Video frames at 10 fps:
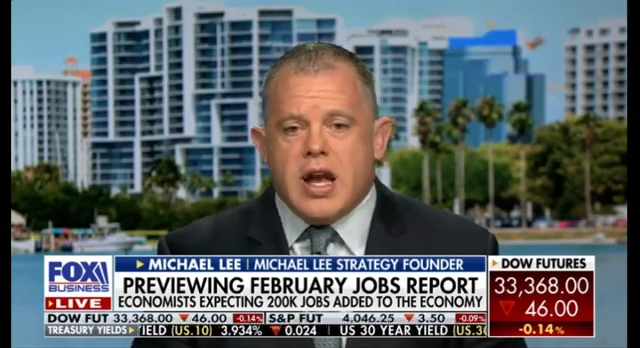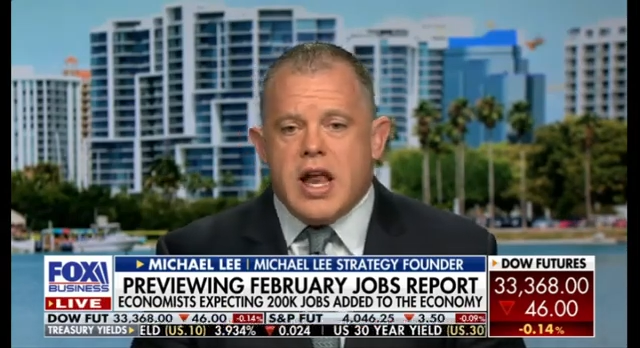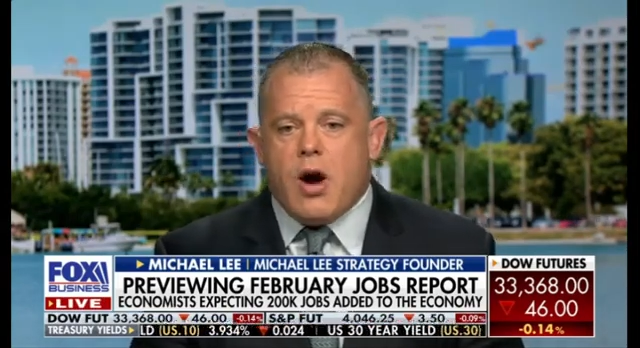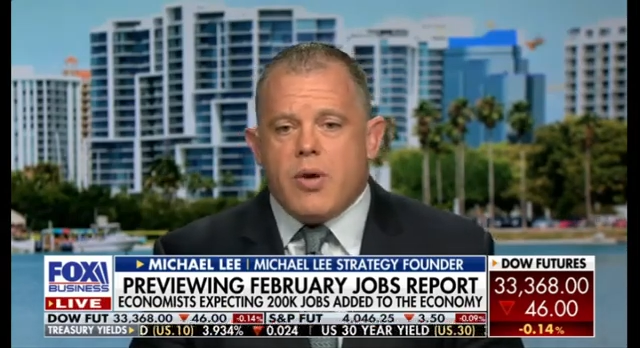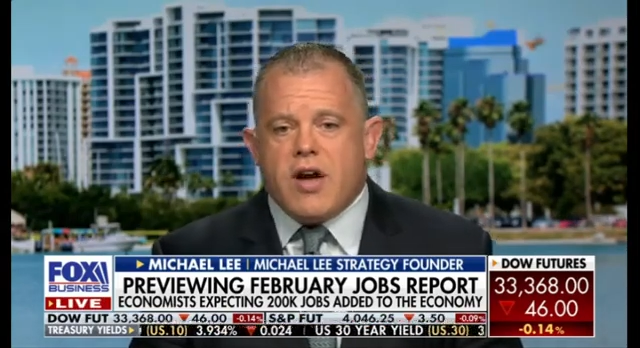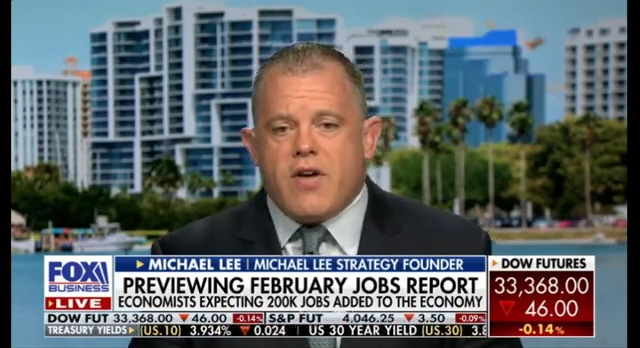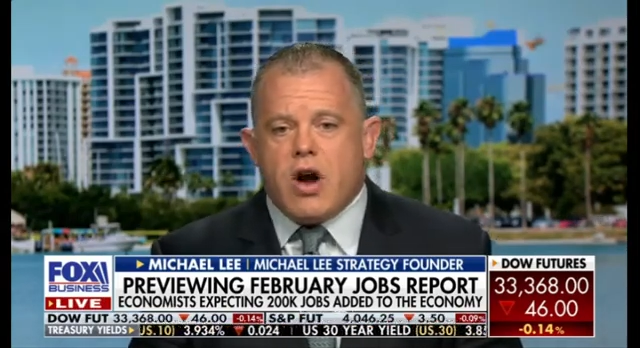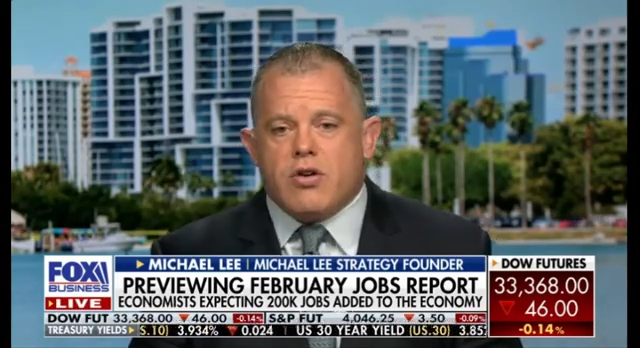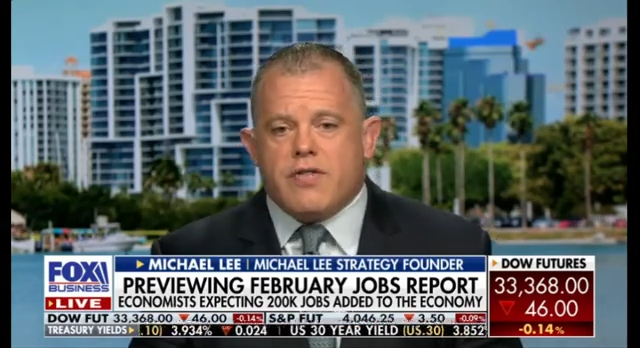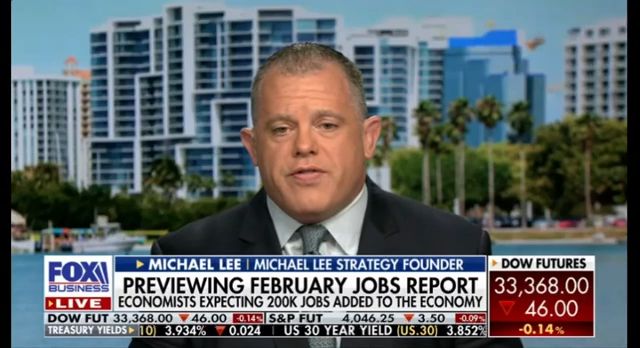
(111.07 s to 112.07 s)
and now we have
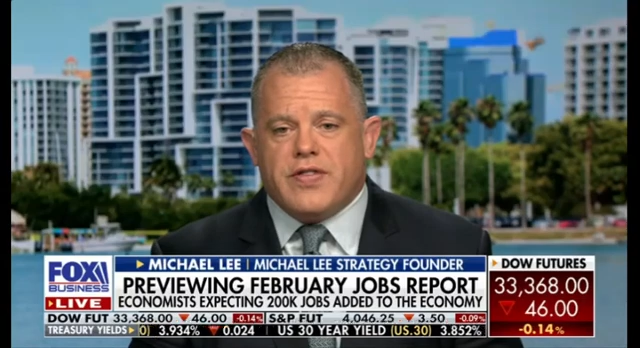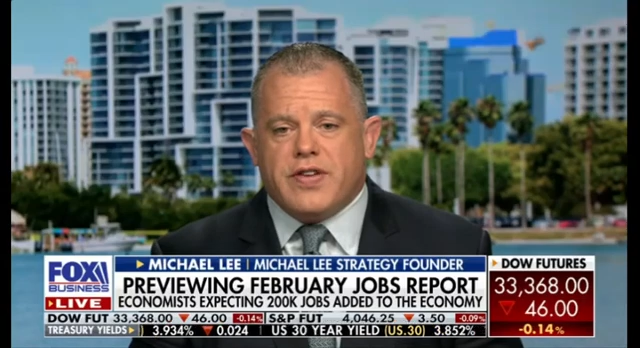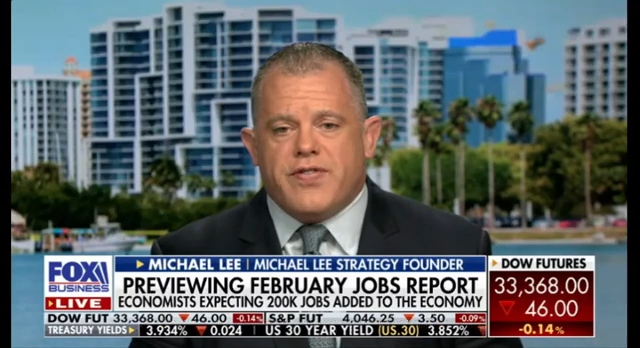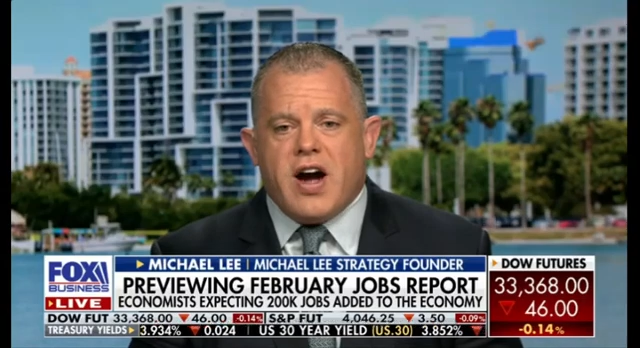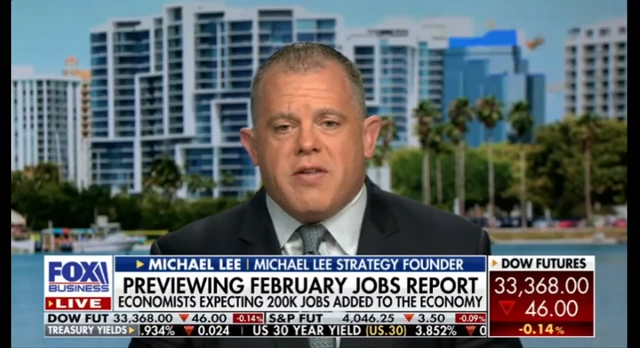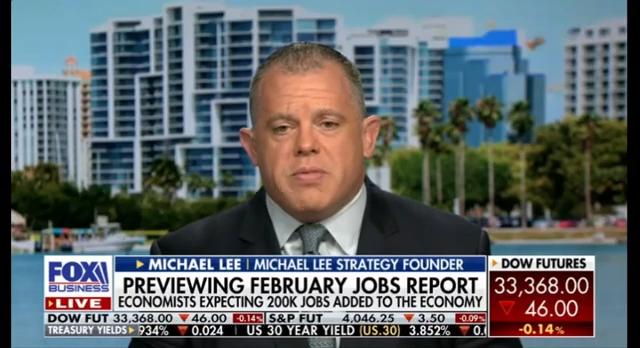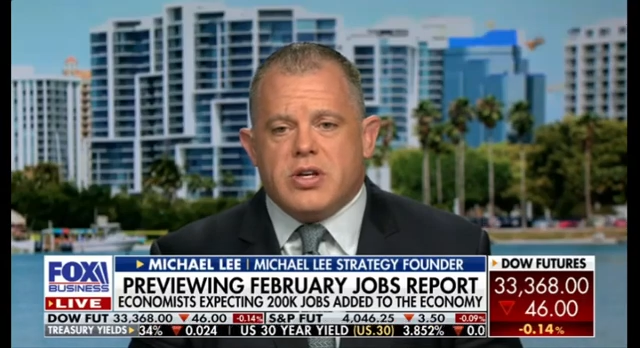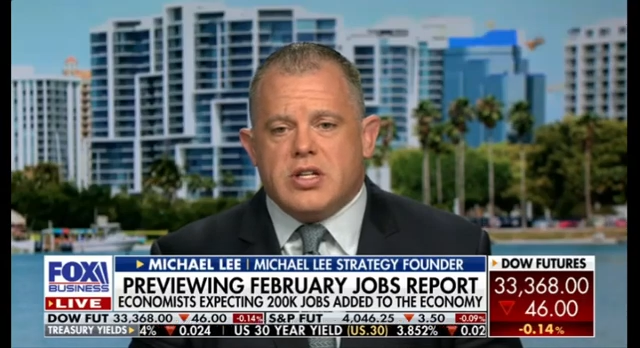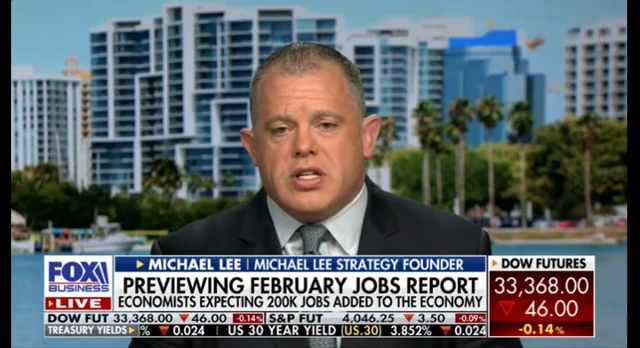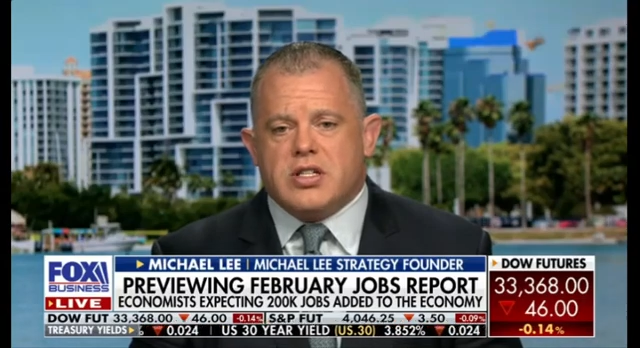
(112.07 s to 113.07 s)
155
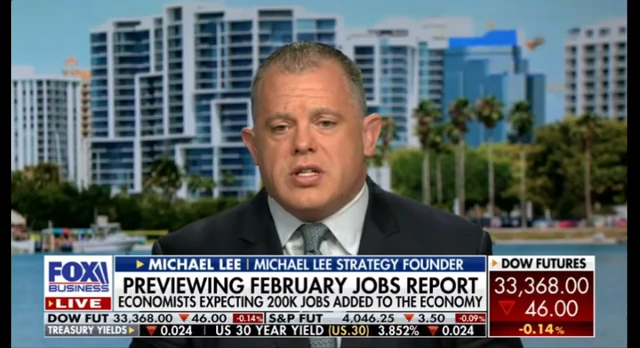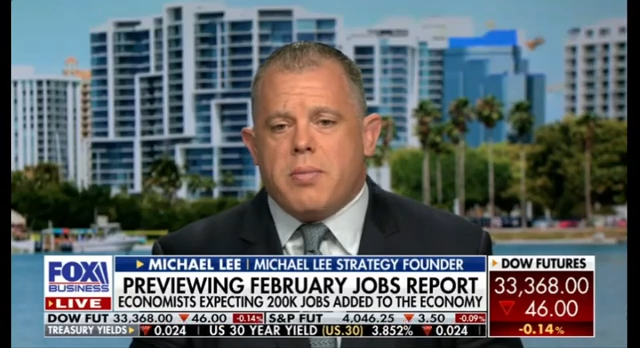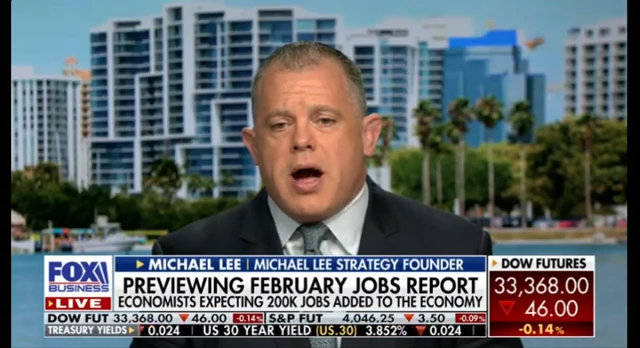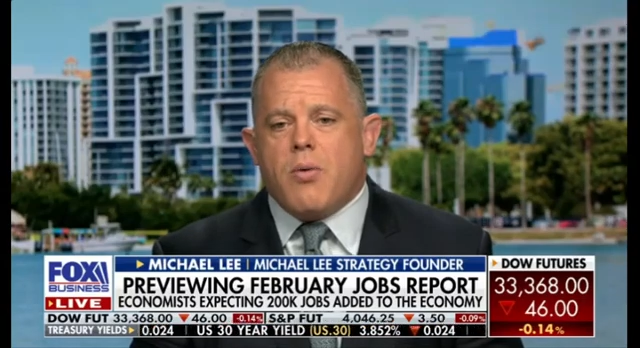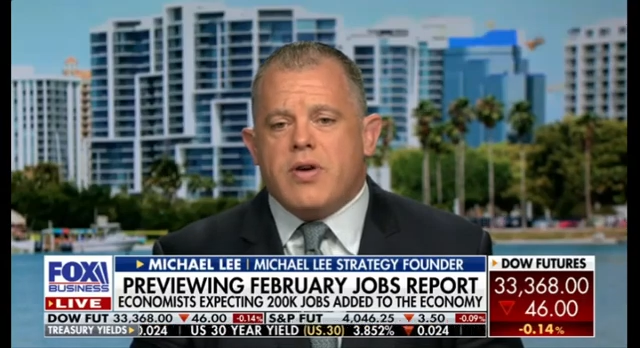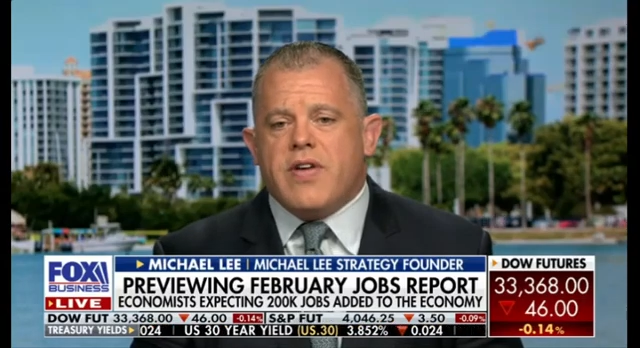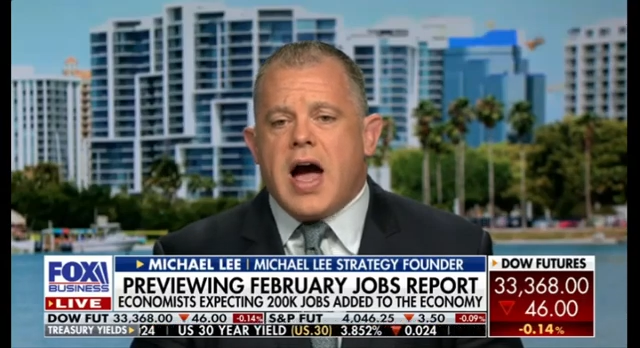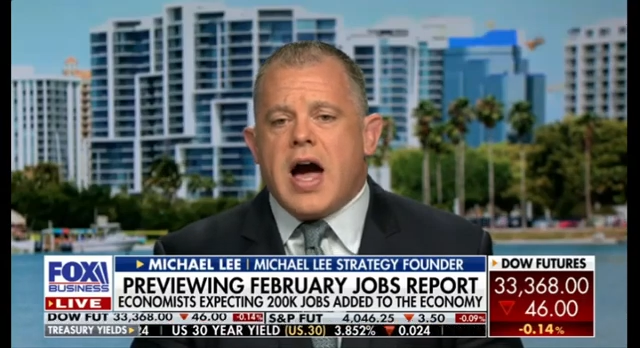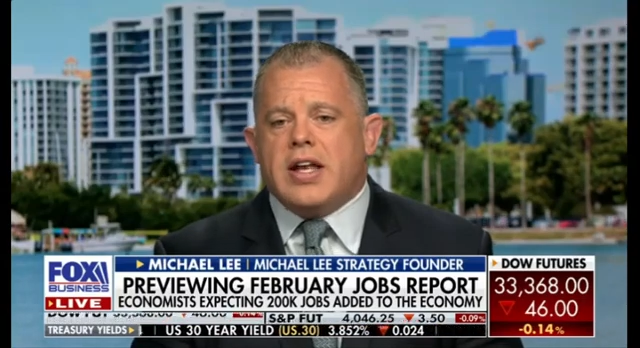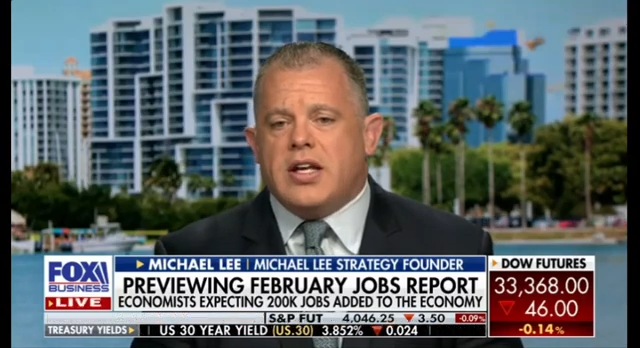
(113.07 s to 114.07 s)
million, yet somehow we've
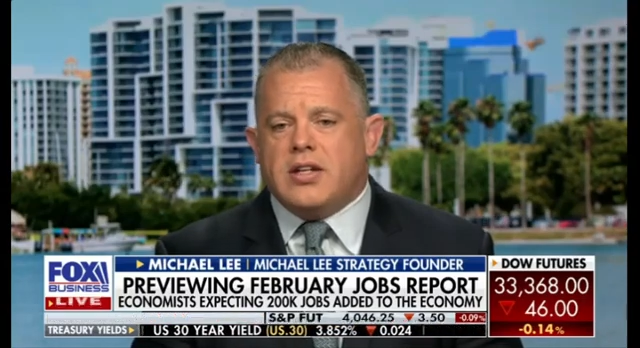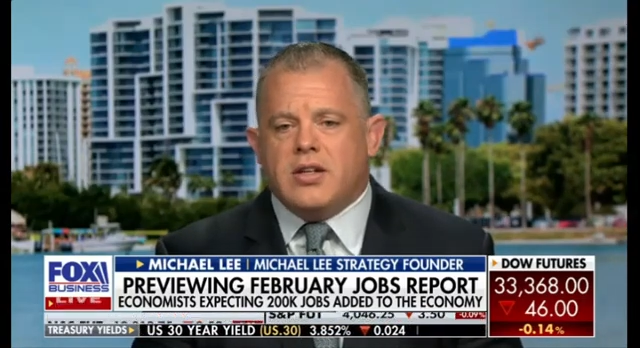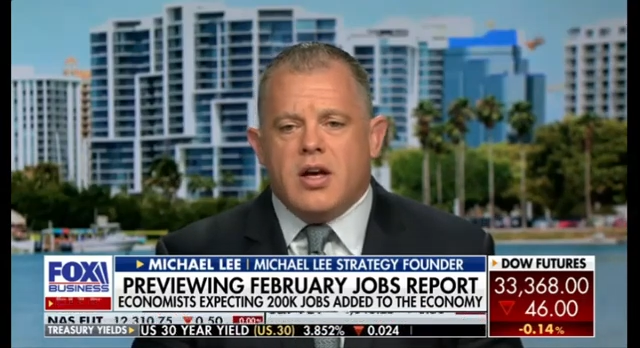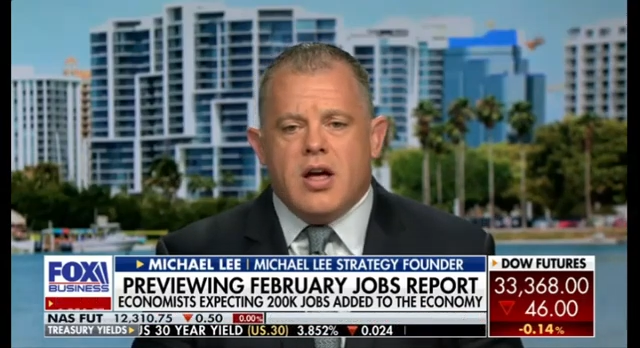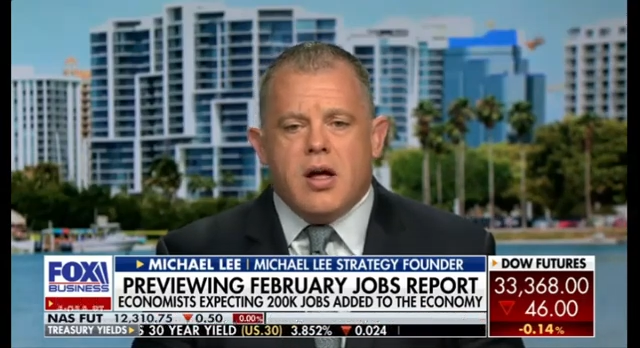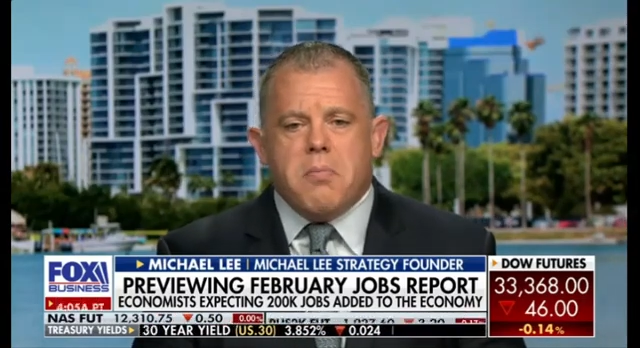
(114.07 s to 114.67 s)
added